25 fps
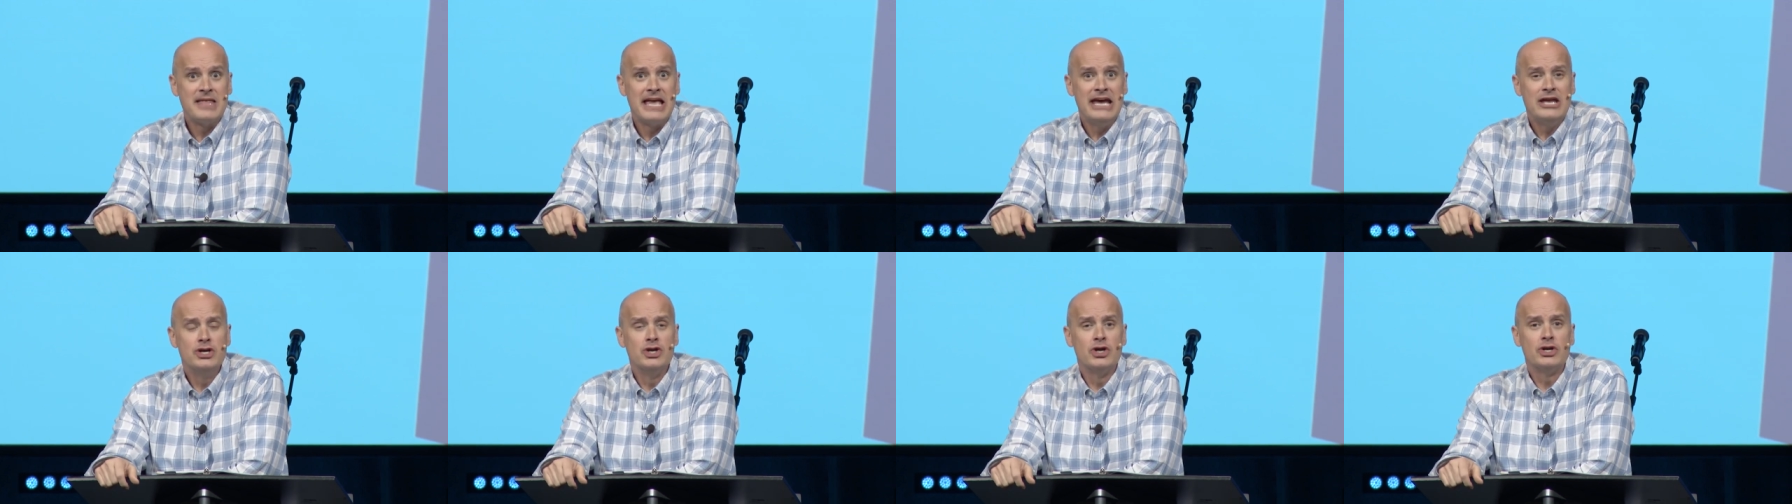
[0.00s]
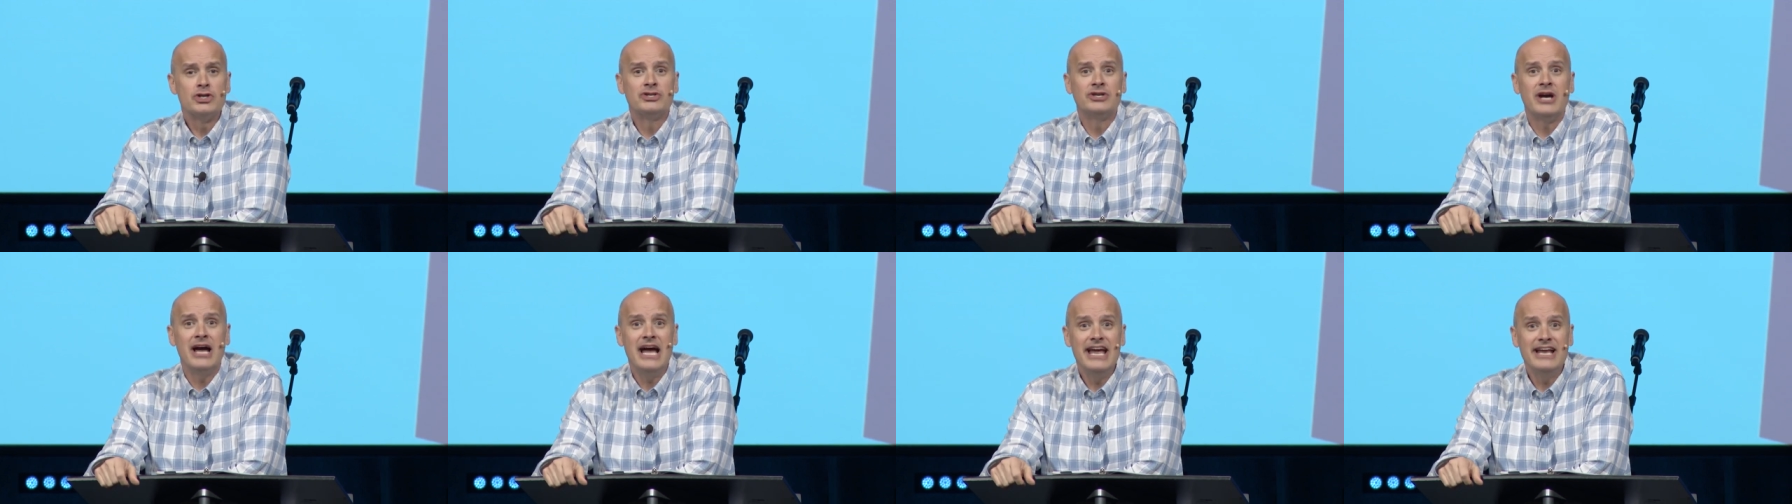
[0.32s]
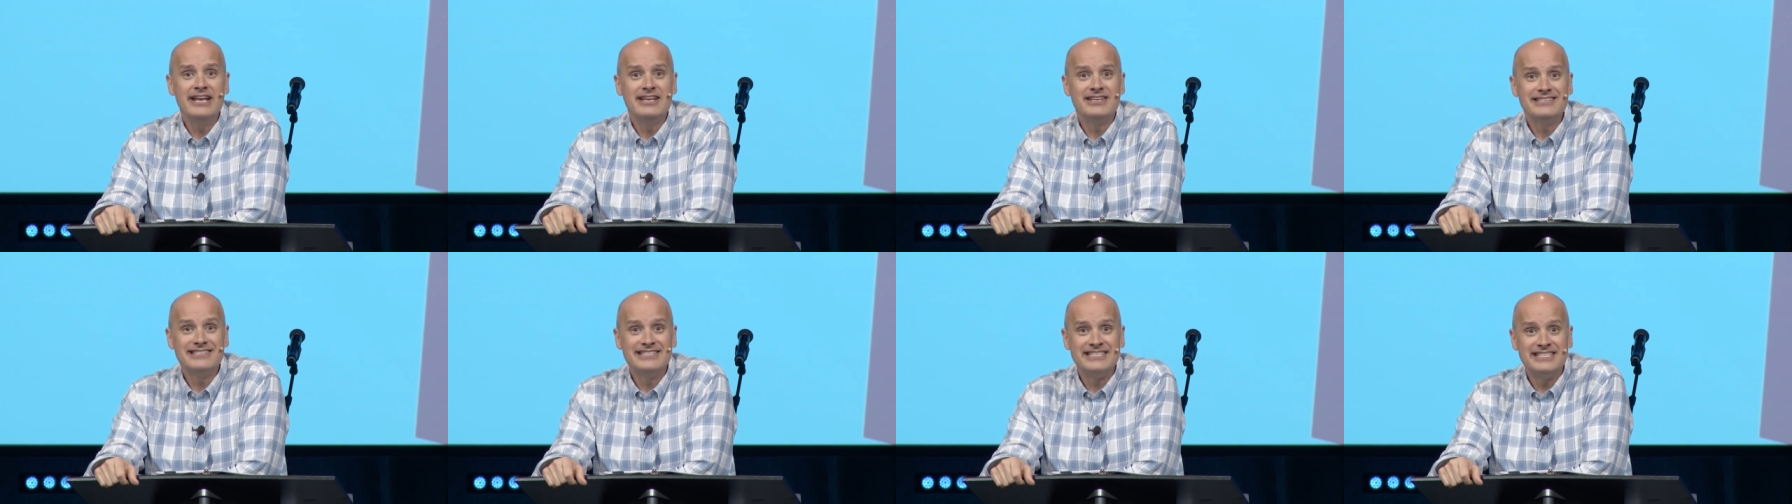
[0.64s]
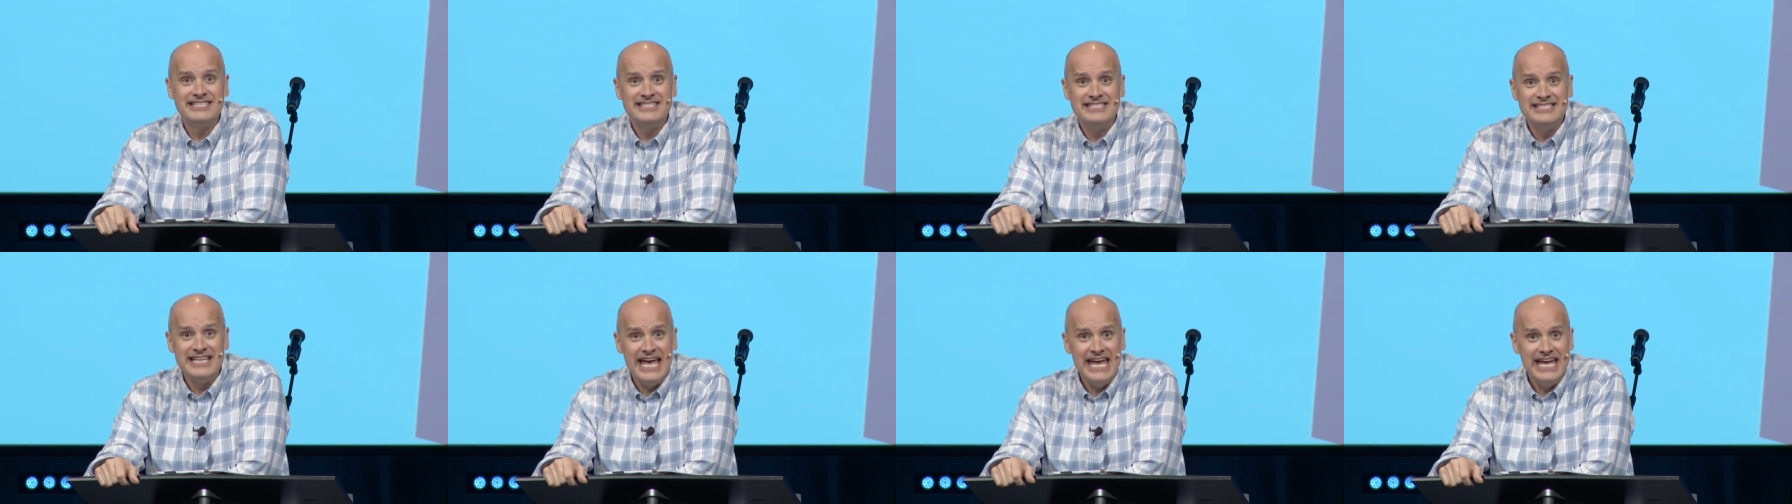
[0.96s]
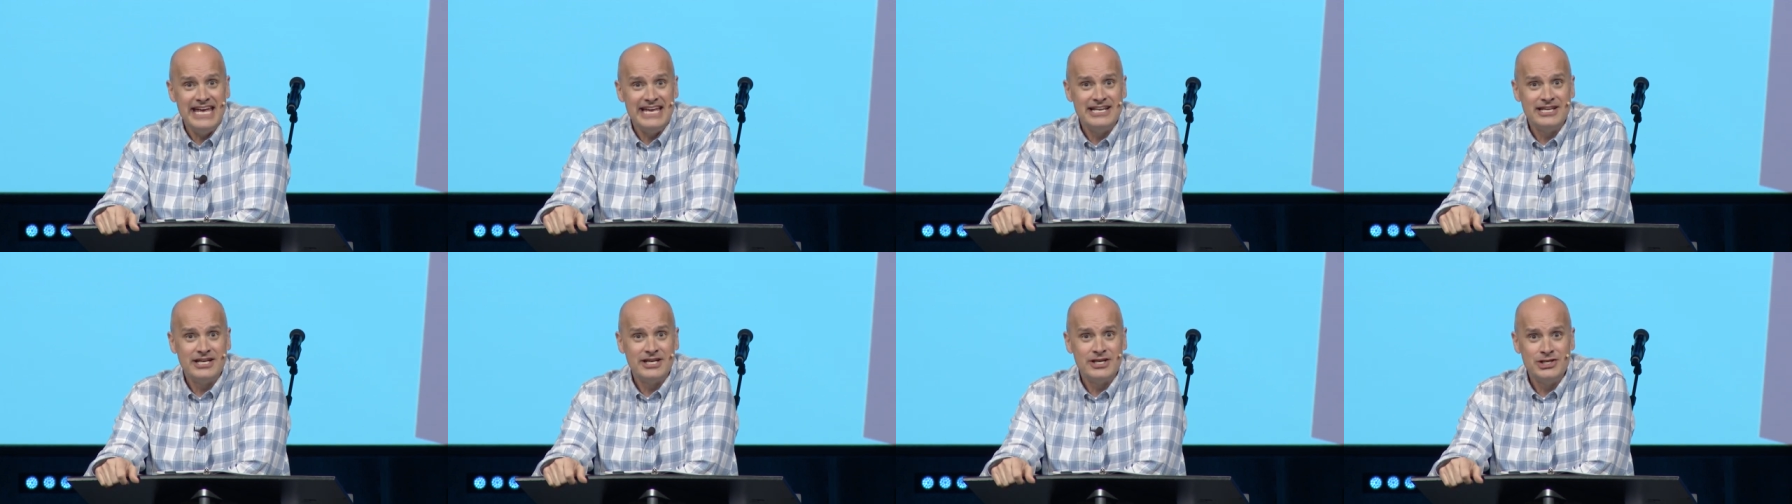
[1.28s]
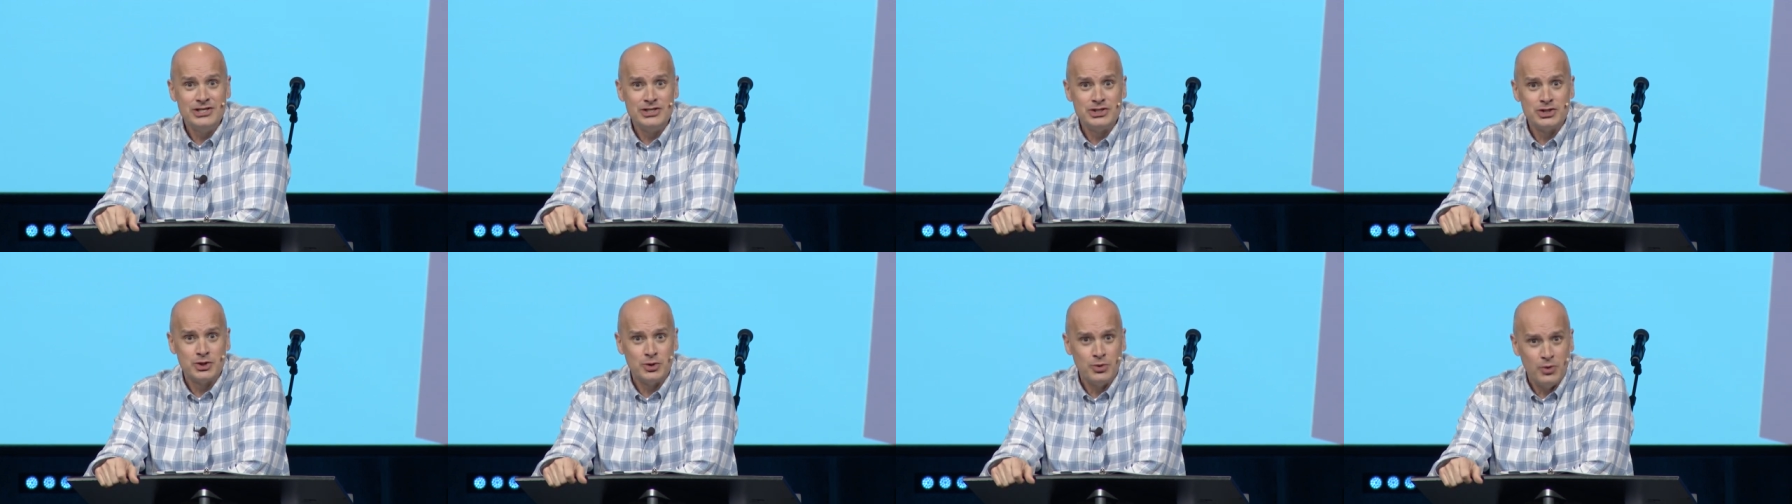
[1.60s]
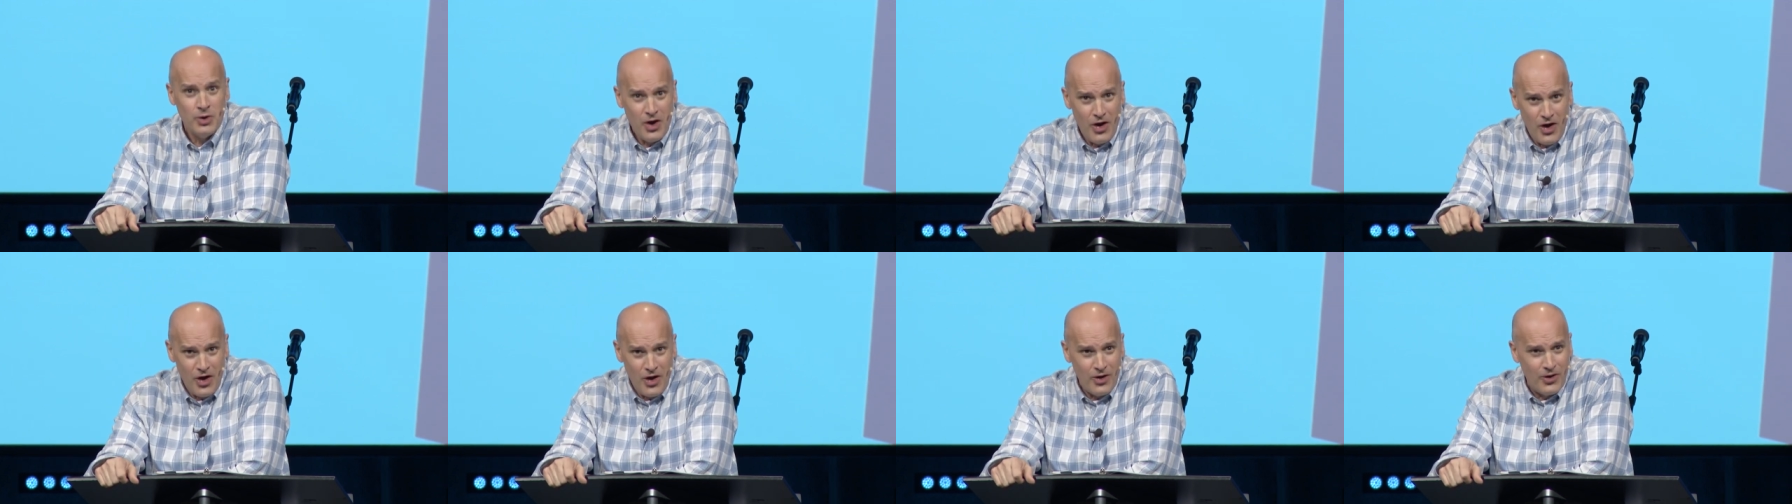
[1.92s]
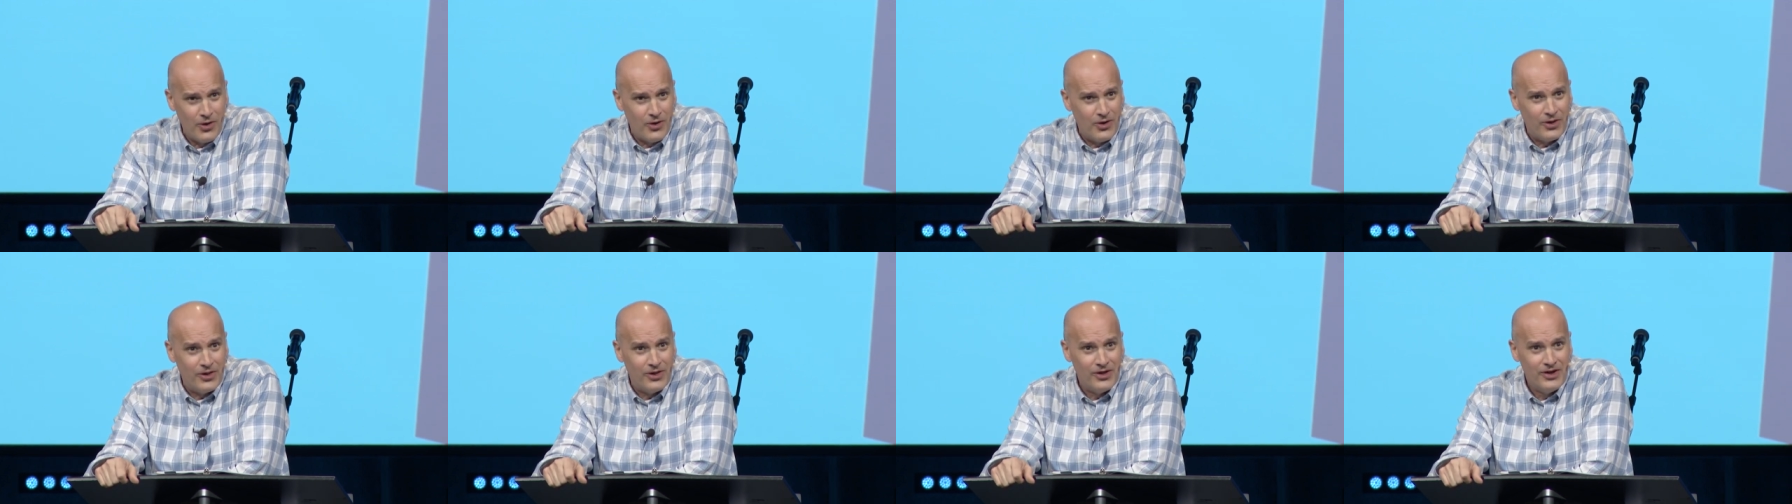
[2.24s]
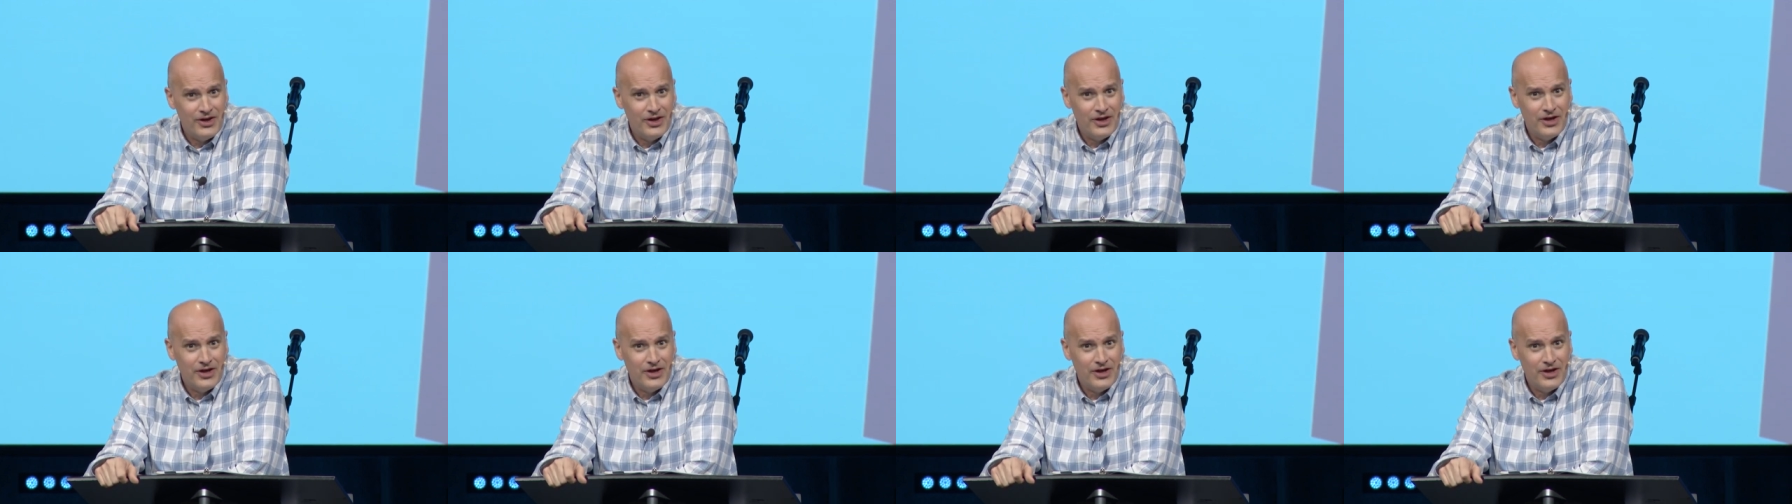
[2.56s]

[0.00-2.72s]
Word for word: You're trying to stay in control,